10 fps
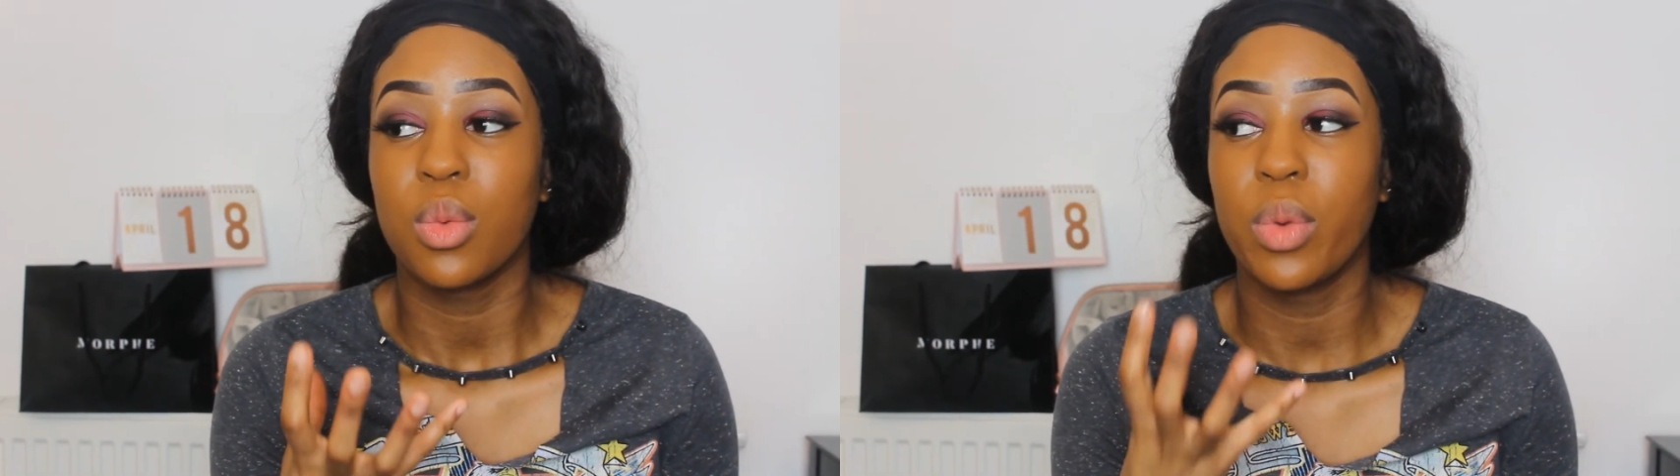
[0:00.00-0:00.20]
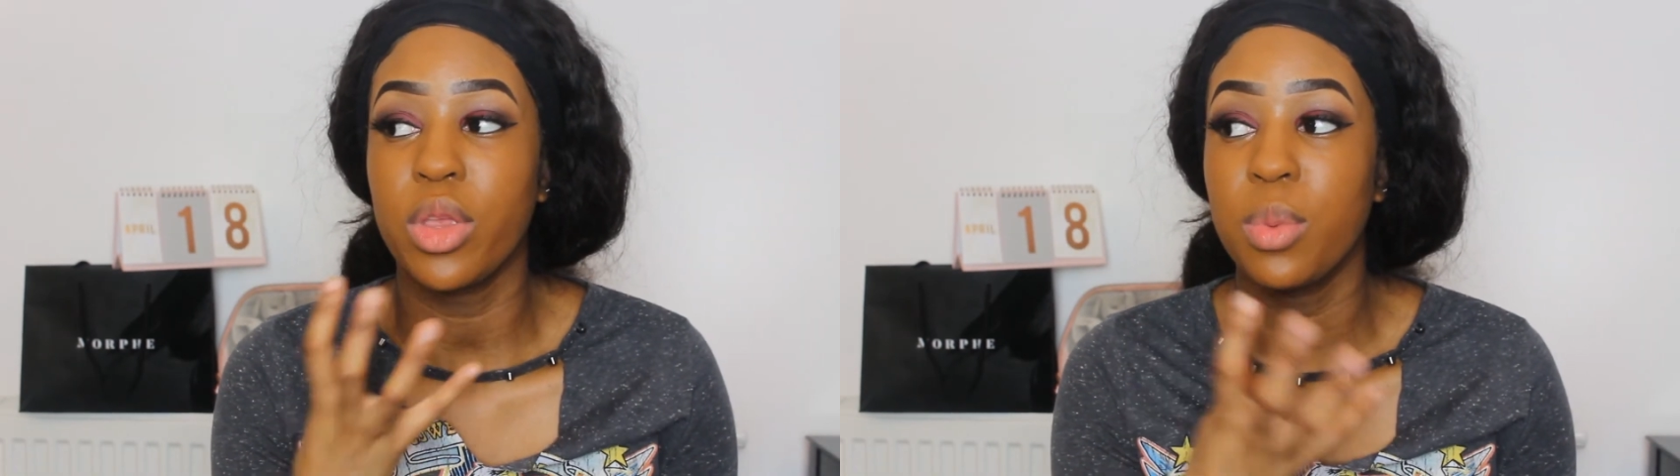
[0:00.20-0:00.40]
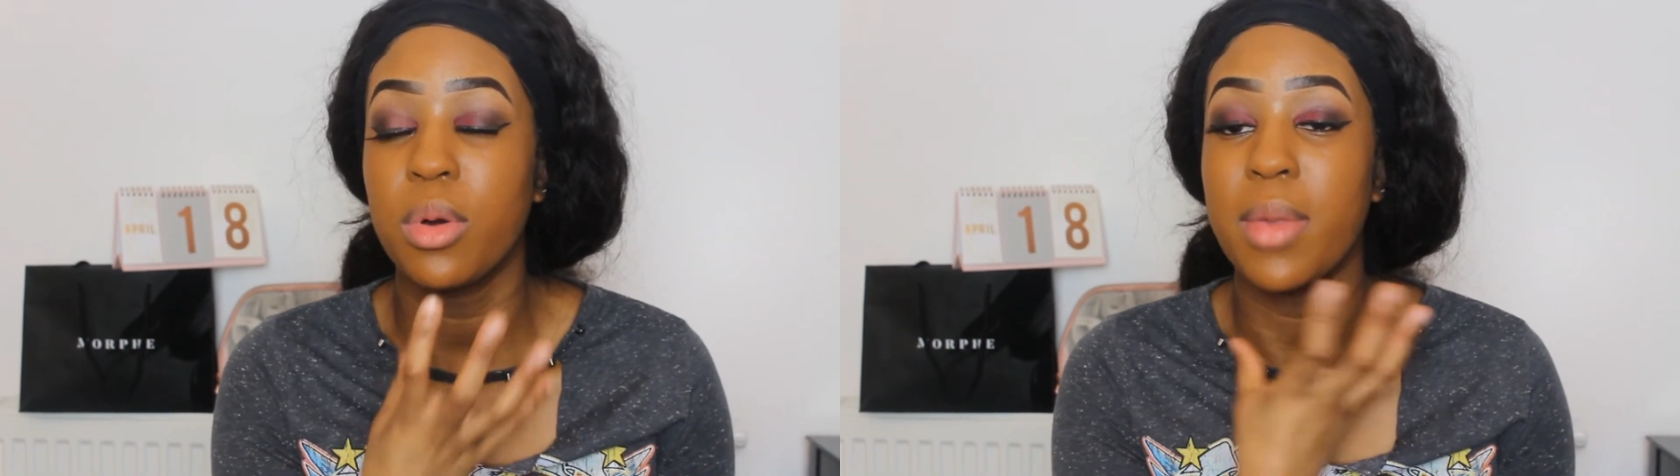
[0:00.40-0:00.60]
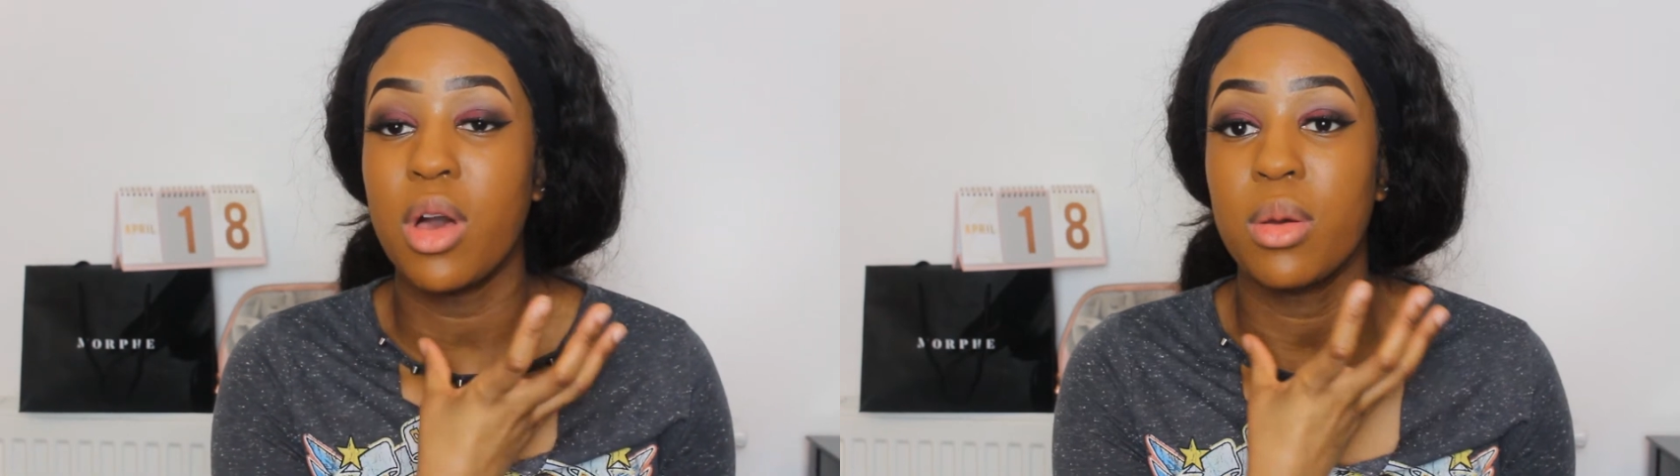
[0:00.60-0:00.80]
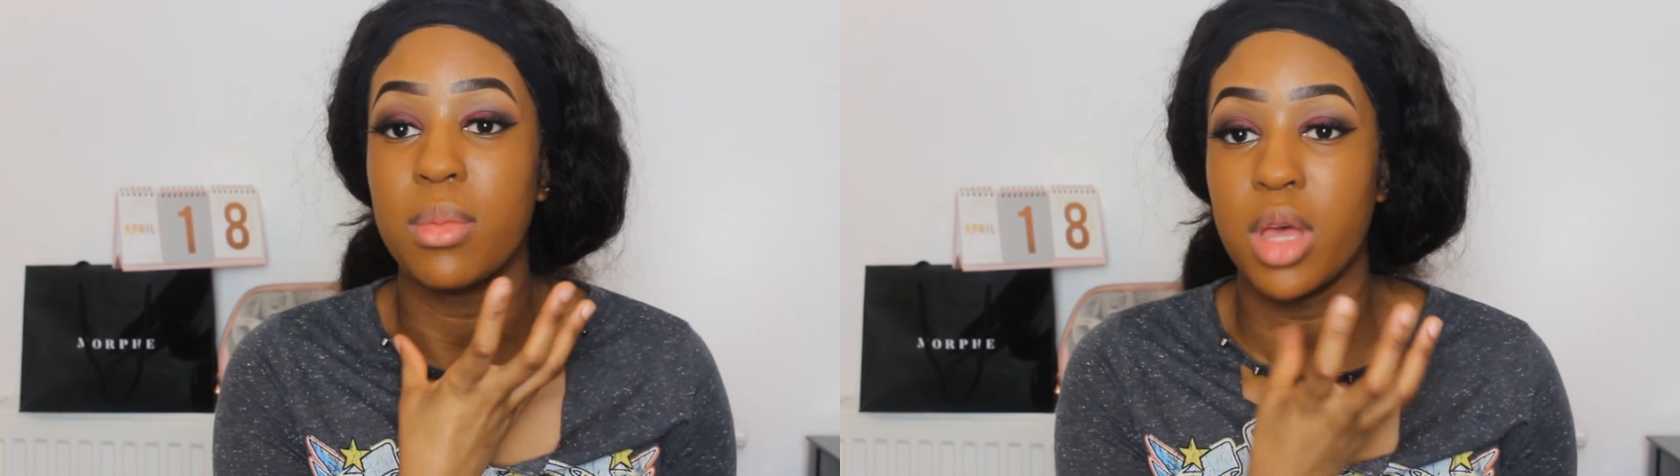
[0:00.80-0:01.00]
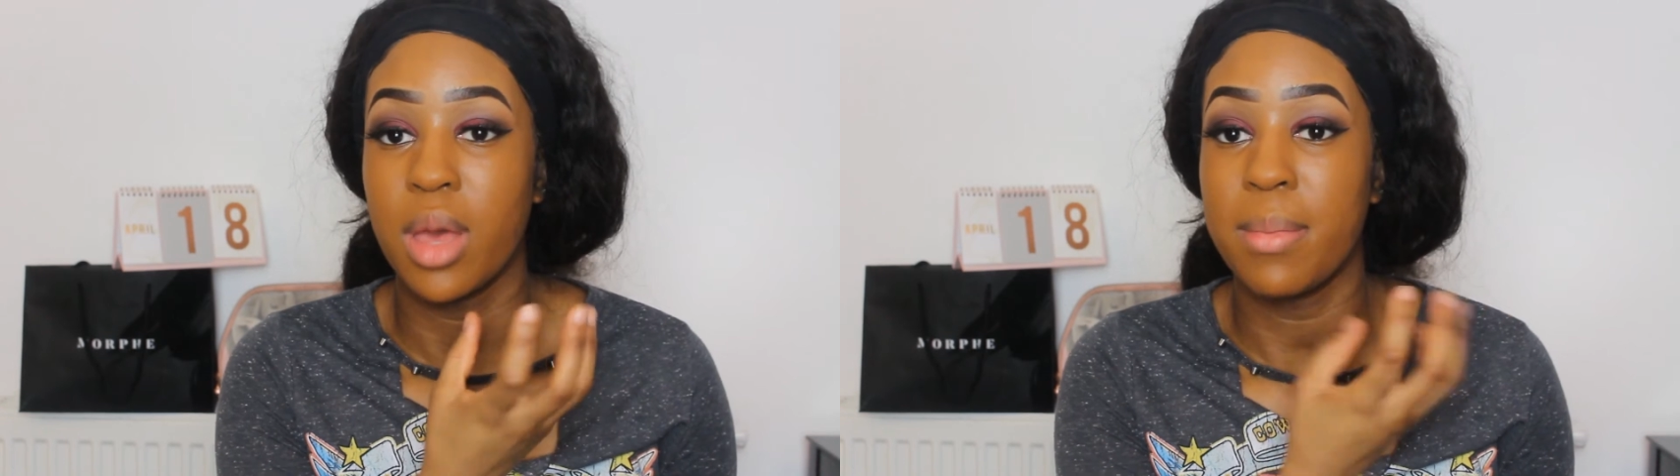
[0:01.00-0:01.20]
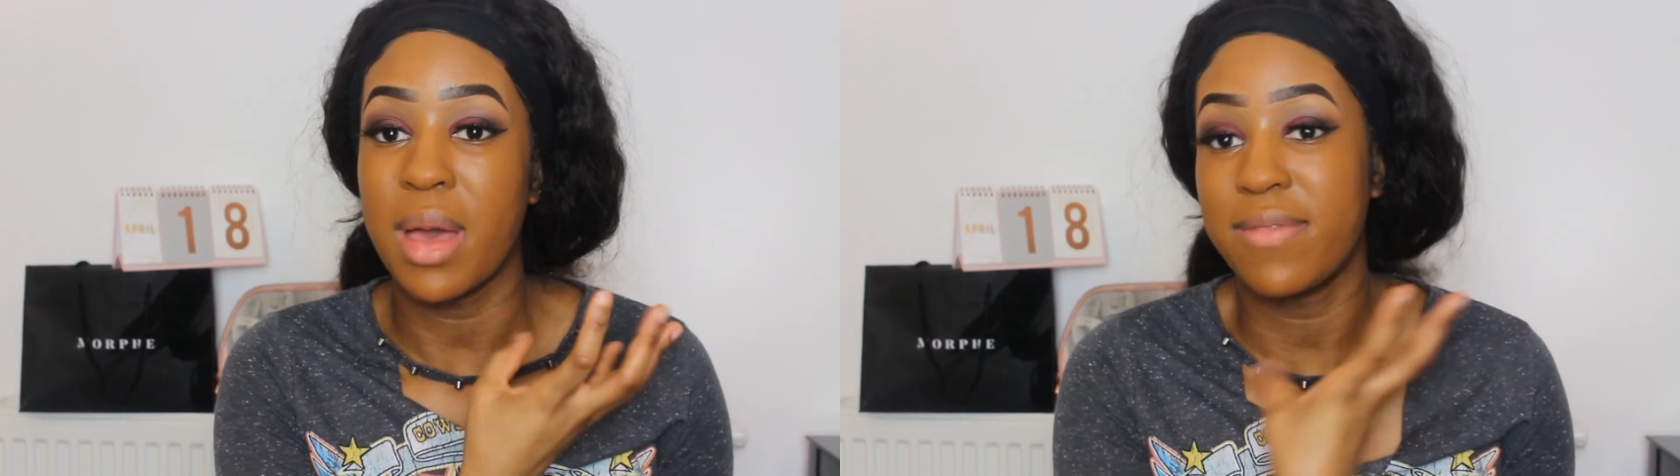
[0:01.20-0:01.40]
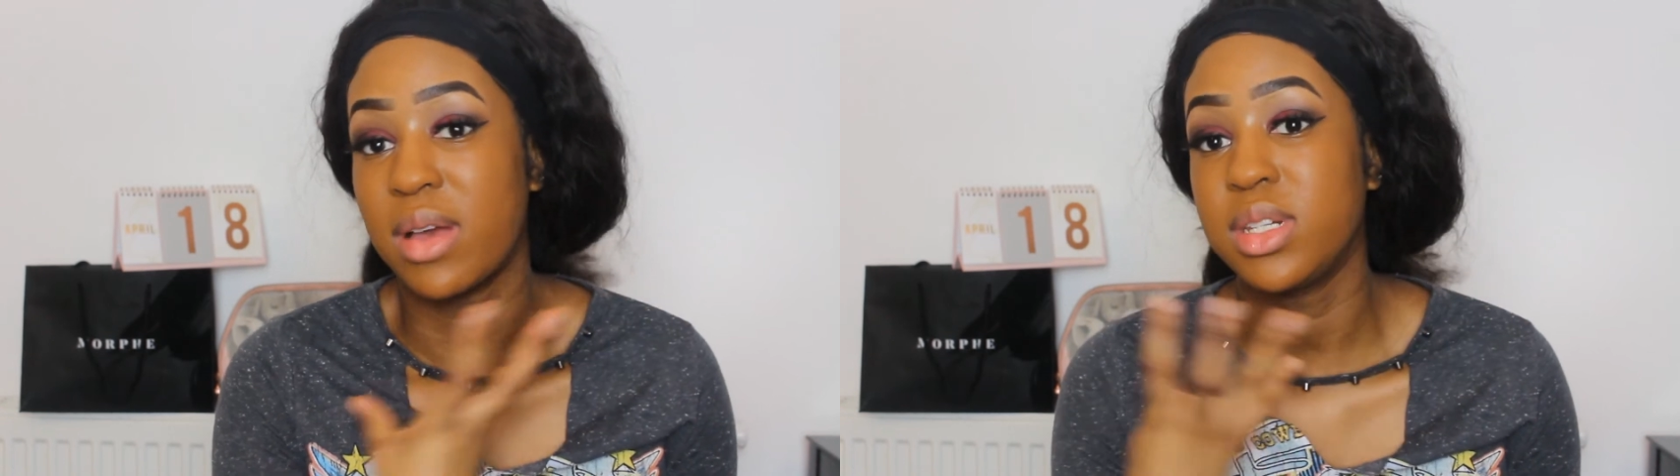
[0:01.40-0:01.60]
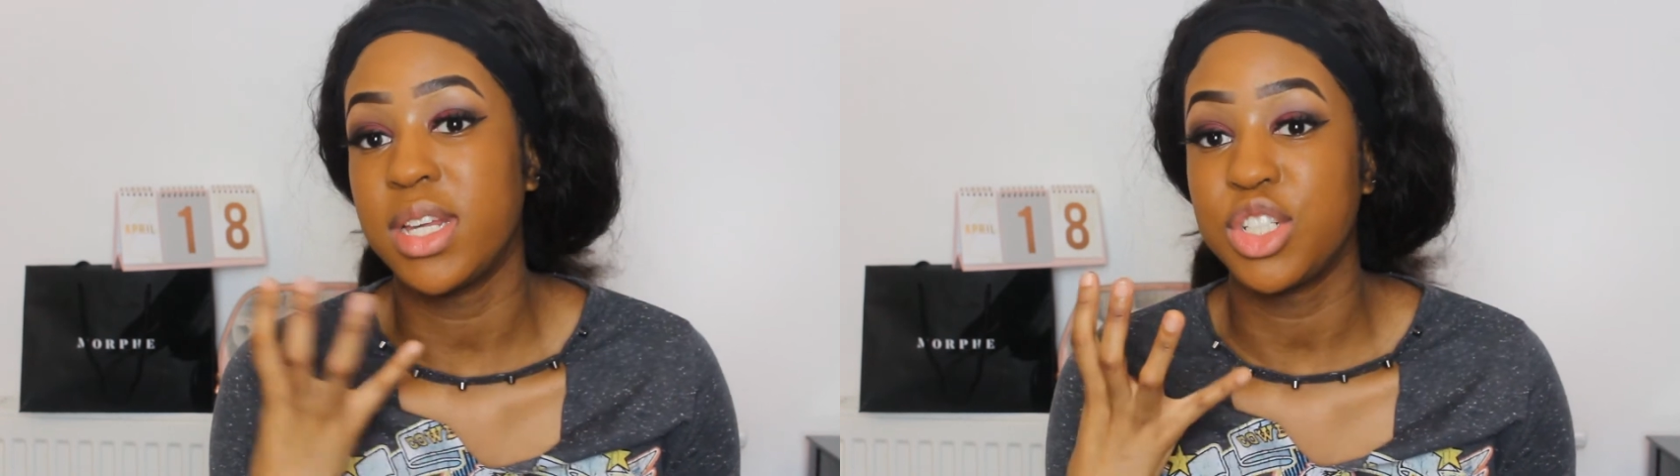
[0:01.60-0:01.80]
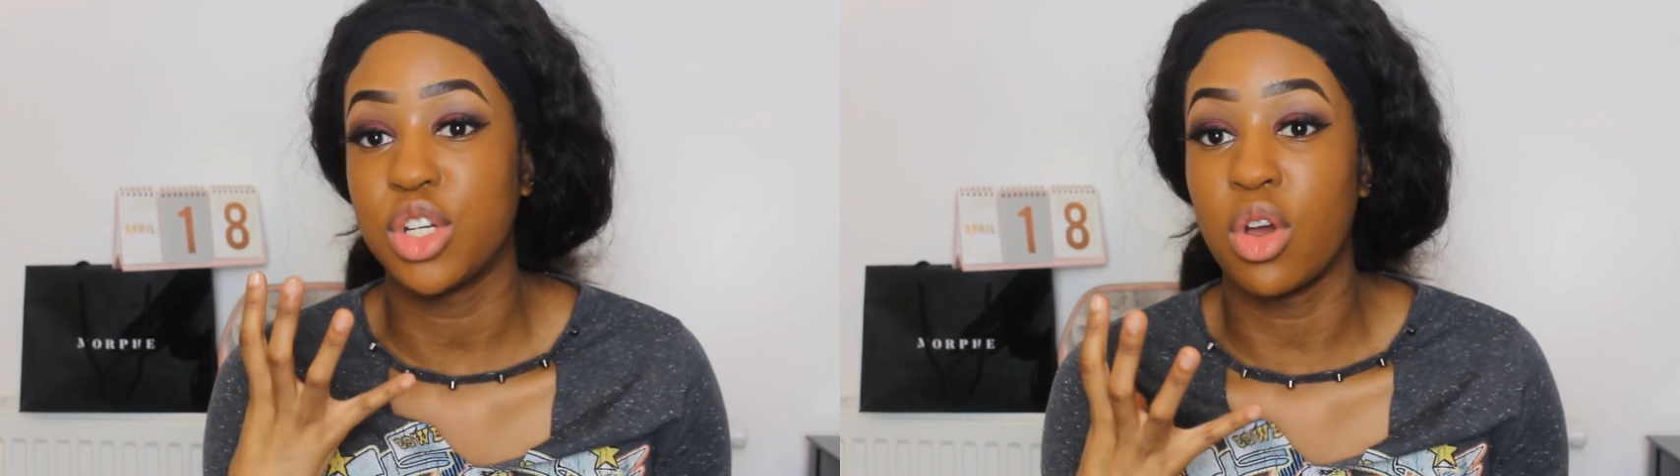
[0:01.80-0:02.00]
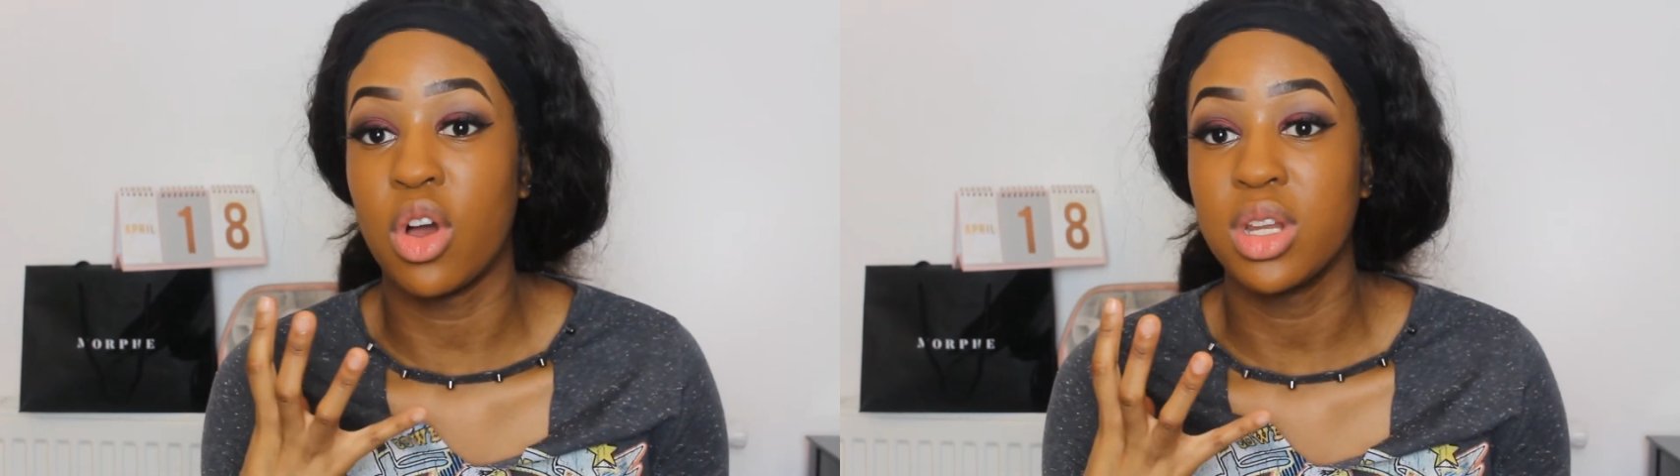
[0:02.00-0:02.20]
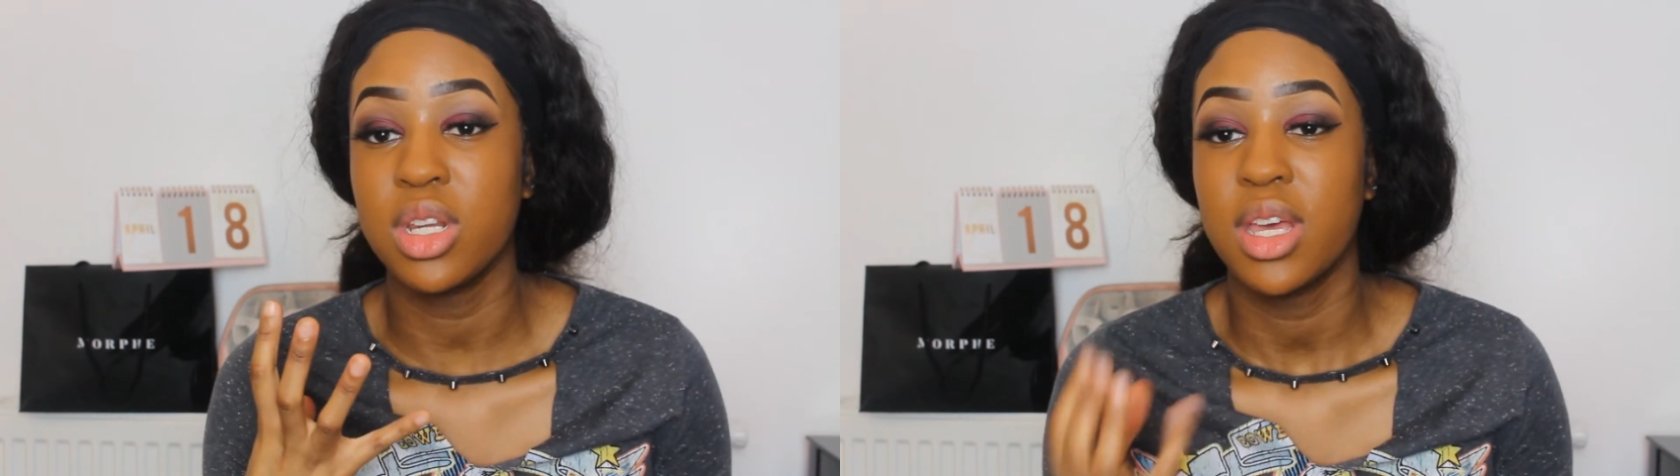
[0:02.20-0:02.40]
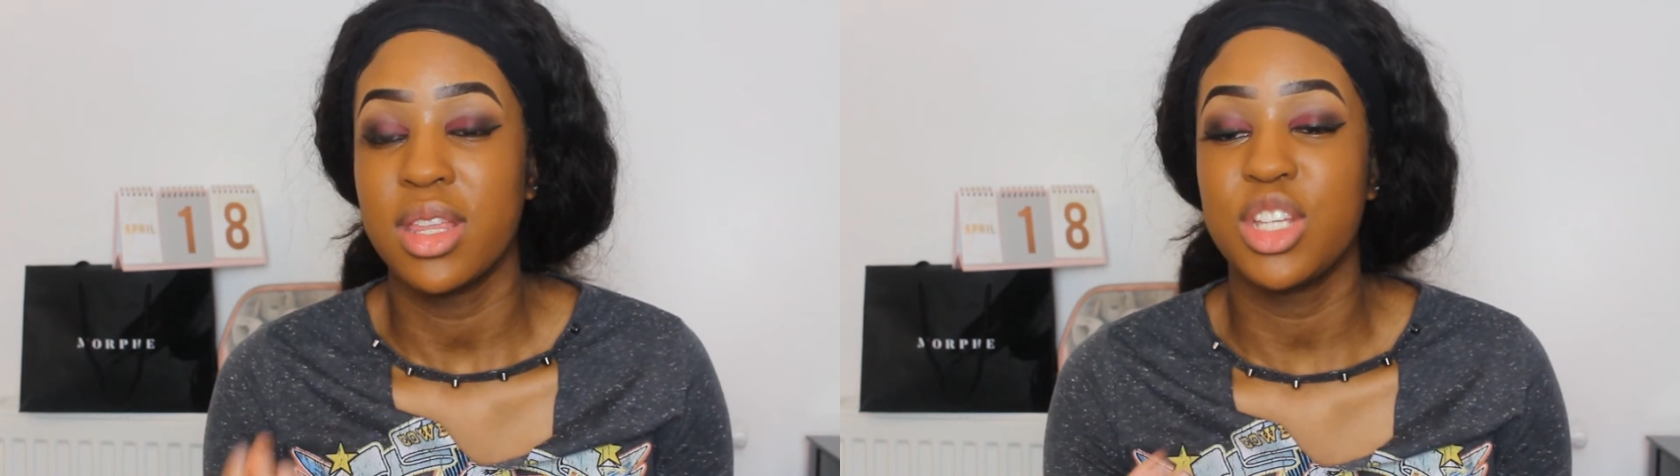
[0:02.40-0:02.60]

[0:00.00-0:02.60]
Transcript: When you put matte foundation on,